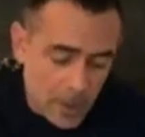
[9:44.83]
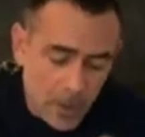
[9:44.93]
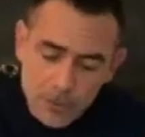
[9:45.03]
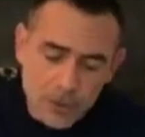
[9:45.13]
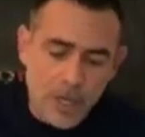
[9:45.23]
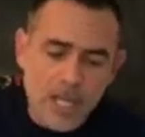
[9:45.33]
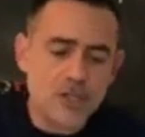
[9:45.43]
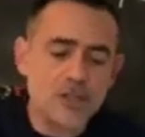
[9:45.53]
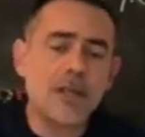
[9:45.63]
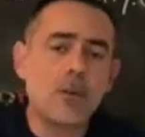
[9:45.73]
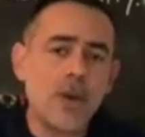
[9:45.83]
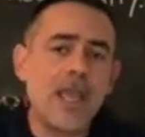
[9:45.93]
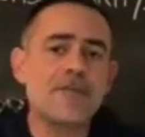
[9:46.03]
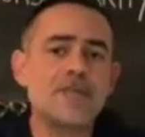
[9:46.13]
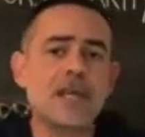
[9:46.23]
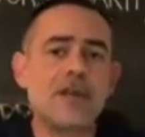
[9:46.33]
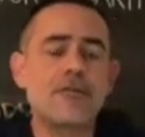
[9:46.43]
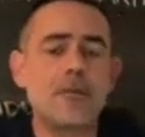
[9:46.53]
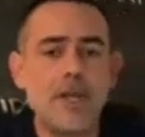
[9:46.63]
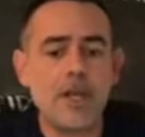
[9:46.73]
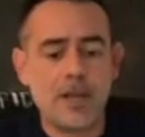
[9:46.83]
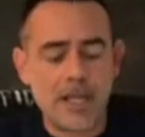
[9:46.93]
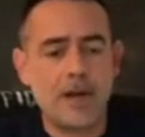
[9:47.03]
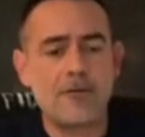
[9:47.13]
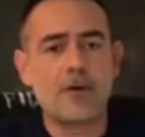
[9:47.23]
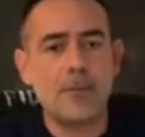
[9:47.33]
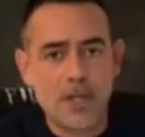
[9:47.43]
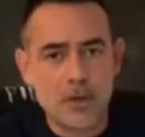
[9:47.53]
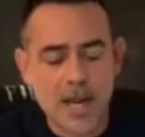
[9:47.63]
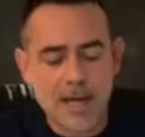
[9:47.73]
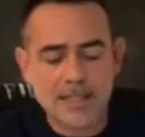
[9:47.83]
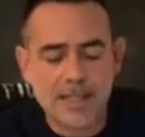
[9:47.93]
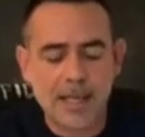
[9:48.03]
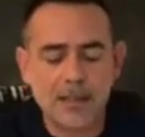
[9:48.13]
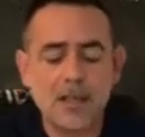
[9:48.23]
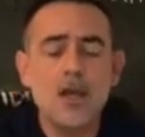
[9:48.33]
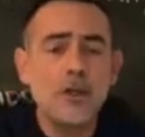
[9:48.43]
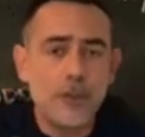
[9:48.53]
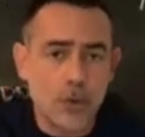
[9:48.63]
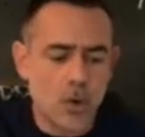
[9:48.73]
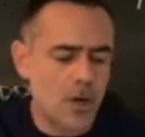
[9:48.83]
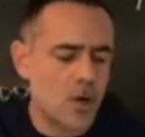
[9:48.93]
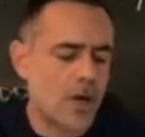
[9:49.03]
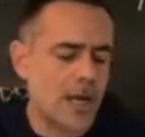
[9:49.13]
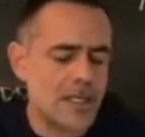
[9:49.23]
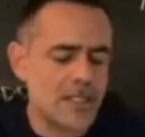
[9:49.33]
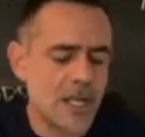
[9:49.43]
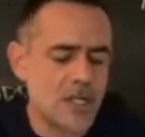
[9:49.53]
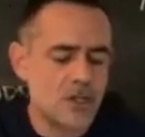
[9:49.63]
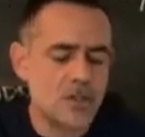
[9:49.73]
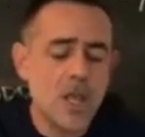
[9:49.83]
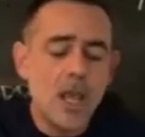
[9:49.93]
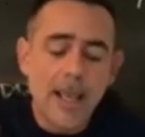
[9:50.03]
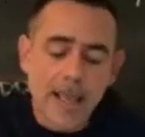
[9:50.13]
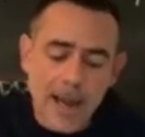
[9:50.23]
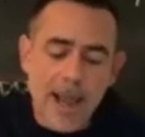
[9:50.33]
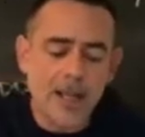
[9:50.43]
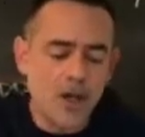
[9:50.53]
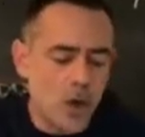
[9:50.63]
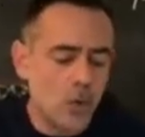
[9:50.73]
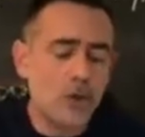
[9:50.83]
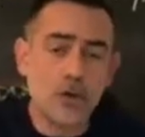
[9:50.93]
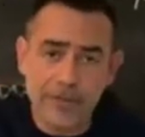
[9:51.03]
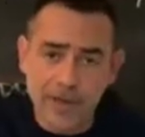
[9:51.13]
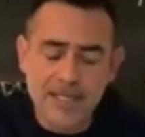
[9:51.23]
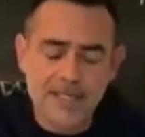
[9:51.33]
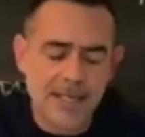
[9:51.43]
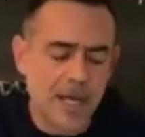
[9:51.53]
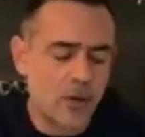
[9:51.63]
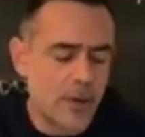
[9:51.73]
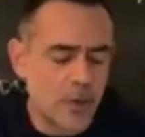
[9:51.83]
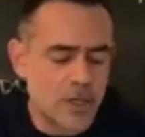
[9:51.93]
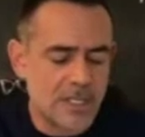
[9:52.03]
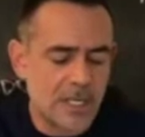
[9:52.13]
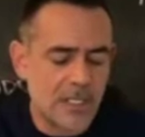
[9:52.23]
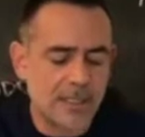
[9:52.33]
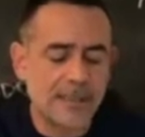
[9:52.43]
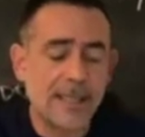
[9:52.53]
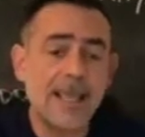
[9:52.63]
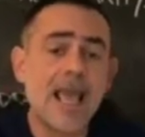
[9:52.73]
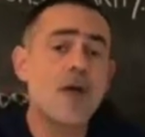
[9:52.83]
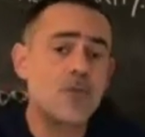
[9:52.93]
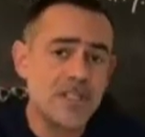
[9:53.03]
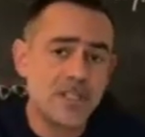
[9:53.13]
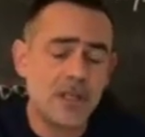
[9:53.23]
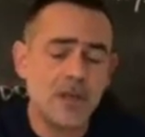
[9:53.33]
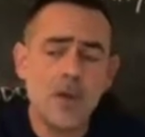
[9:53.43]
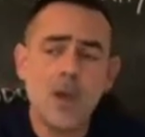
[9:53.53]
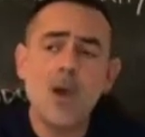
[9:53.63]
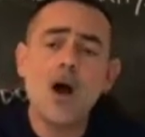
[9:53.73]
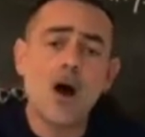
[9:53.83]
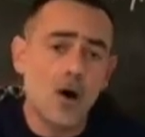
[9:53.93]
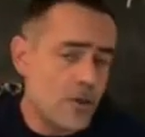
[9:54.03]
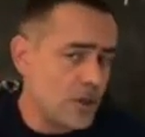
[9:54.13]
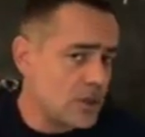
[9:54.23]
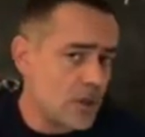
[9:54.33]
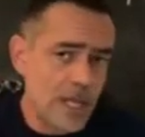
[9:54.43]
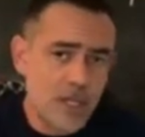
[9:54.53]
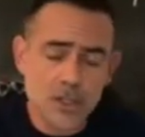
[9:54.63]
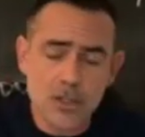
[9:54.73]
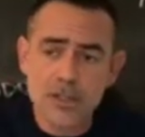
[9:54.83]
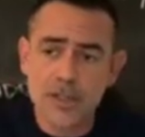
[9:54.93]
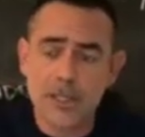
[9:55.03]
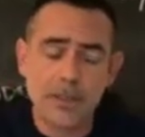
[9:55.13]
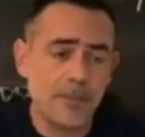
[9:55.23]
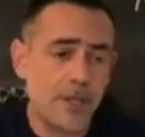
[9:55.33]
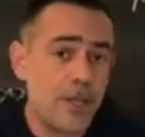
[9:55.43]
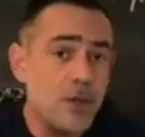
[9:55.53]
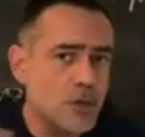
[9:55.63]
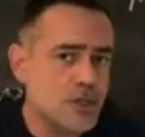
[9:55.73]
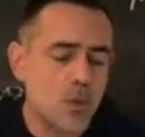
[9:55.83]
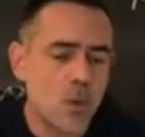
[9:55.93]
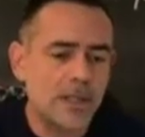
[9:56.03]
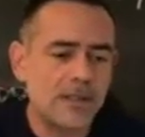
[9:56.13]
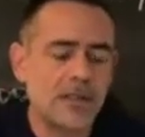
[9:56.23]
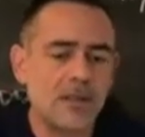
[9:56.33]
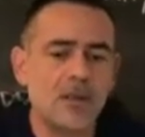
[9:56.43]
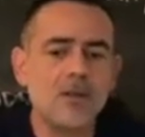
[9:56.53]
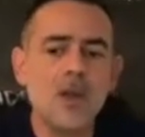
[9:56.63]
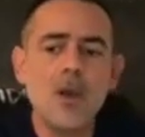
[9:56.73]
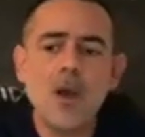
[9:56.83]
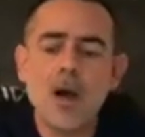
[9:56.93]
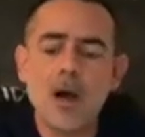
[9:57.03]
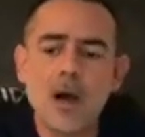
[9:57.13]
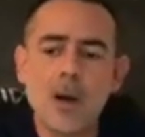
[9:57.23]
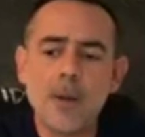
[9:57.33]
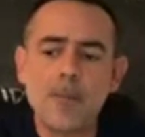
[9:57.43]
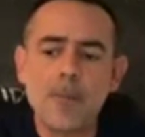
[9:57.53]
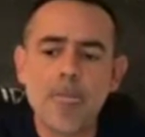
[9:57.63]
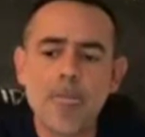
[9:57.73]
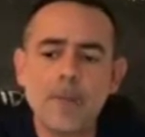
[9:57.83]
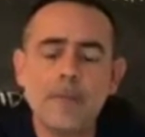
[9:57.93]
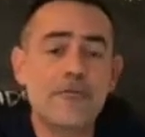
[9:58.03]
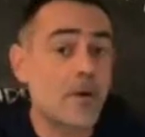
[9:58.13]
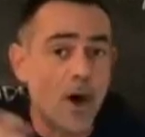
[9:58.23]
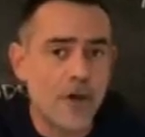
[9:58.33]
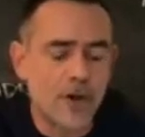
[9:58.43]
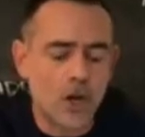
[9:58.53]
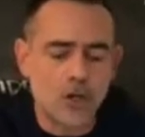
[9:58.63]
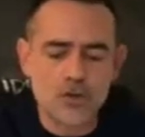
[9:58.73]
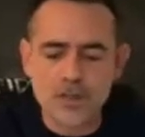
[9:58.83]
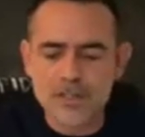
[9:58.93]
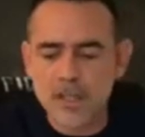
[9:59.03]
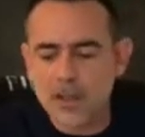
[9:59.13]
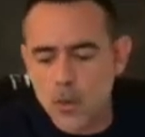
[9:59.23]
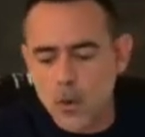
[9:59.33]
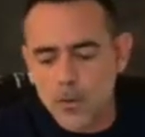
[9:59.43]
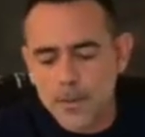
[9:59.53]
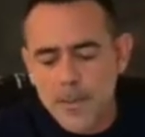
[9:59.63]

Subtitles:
donations that we have sent from here from the United States through our organization. And I know through Feliciano, the president, that they have received other donations in huge quantity from other countries in the world.